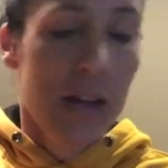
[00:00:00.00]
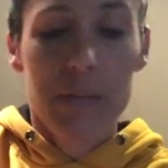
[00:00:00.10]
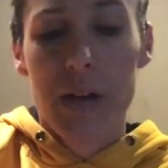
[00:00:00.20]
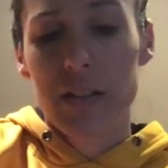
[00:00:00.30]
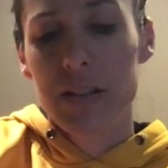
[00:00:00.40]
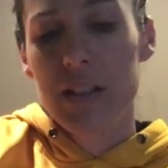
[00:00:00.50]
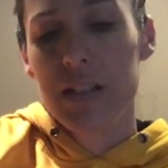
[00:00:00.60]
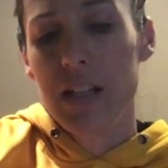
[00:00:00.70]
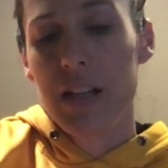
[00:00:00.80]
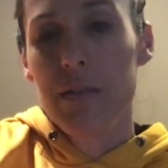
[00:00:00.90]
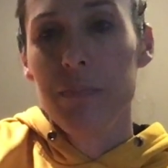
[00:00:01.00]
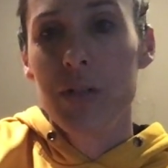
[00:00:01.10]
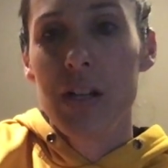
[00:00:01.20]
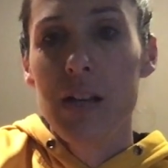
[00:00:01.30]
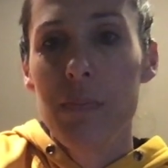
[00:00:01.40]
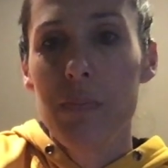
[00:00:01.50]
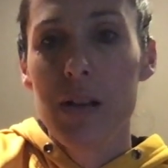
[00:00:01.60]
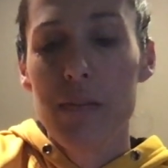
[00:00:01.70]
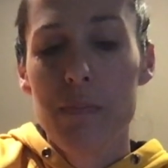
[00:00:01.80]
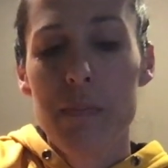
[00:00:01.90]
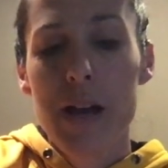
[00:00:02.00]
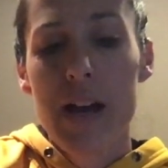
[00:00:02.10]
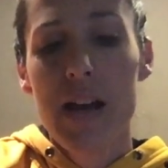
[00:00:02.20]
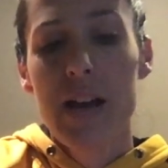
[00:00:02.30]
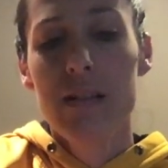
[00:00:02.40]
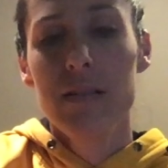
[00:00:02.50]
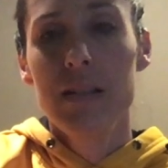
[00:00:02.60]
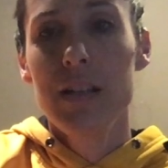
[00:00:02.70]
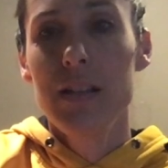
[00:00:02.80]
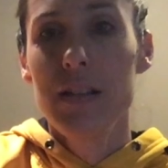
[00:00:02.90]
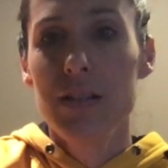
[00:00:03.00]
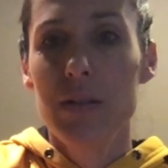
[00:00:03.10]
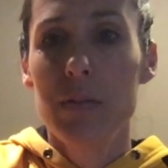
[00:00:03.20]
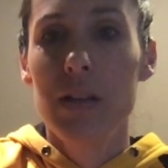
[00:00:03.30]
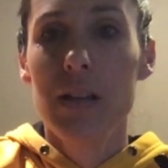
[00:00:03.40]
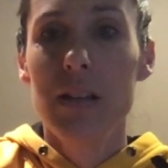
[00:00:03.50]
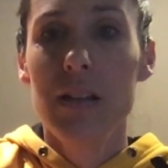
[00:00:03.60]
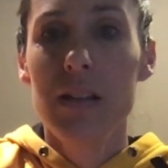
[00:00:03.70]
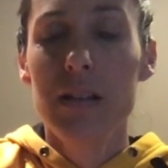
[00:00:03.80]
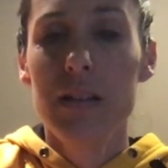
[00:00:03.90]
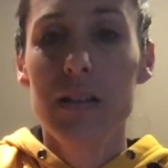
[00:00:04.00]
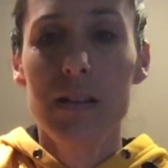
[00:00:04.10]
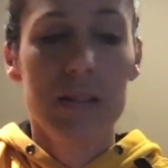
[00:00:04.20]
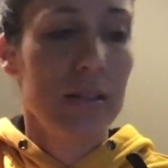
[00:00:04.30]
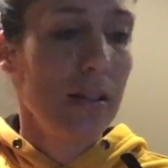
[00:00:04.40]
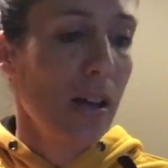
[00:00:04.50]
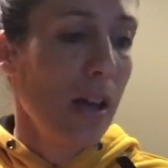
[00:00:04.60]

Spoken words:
Back to the D. Deep and boundless peace.